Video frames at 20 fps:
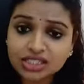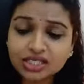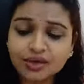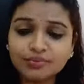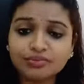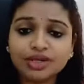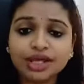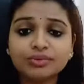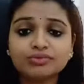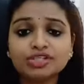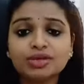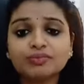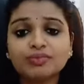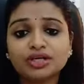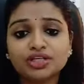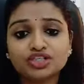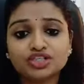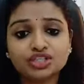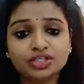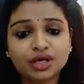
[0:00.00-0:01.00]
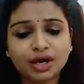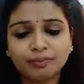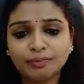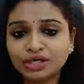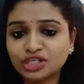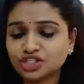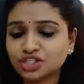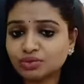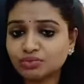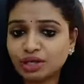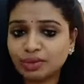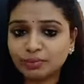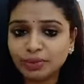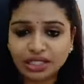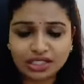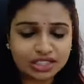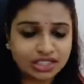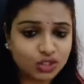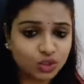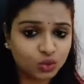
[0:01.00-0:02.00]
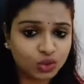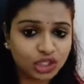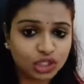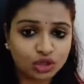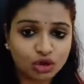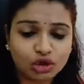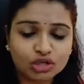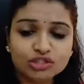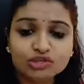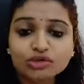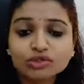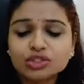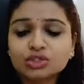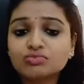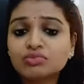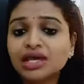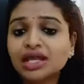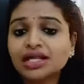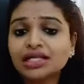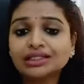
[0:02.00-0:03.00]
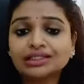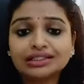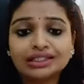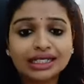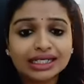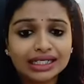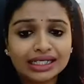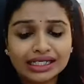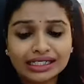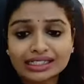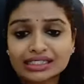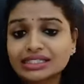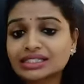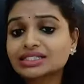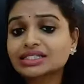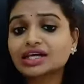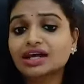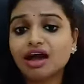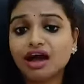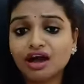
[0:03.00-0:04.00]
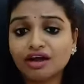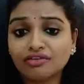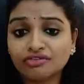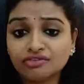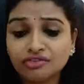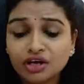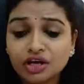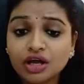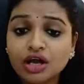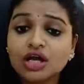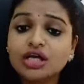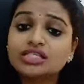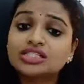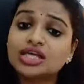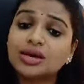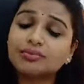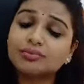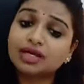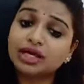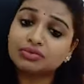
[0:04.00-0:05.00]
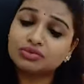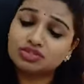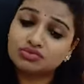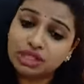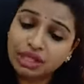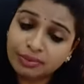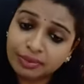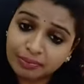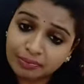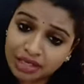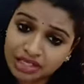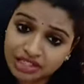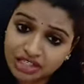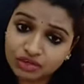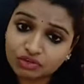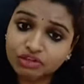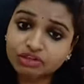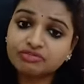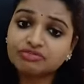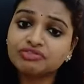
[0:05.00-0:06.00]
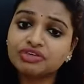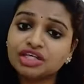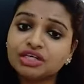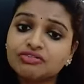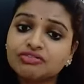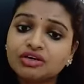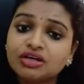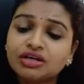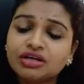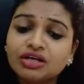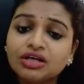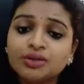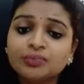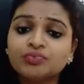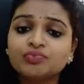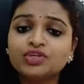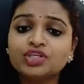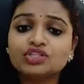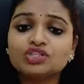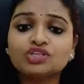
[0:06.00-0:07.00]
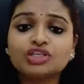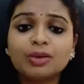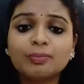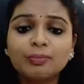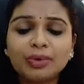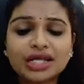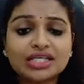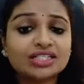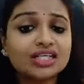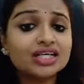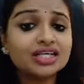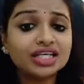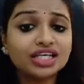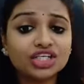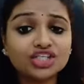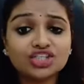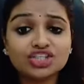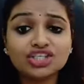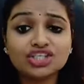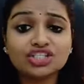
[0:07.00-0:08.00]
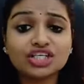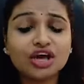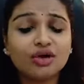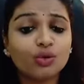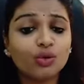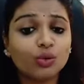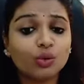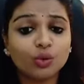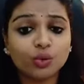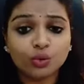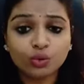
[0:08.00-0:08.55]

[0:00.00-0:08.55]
sometimes a patient may present with loss of smell, taste, cough, sometimes they may present with fever. So the presentations are